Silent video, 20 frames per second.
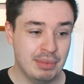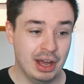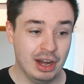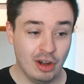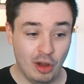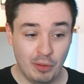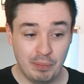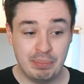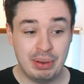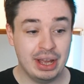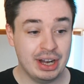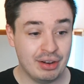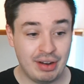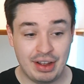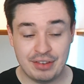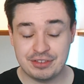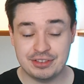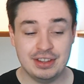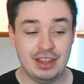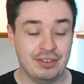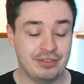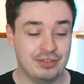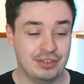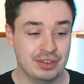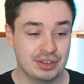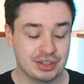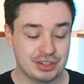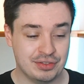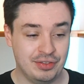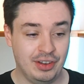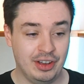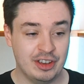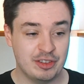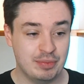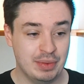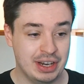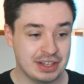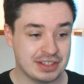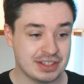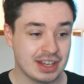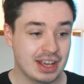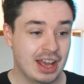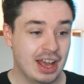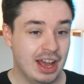a lot better after that first five minutes.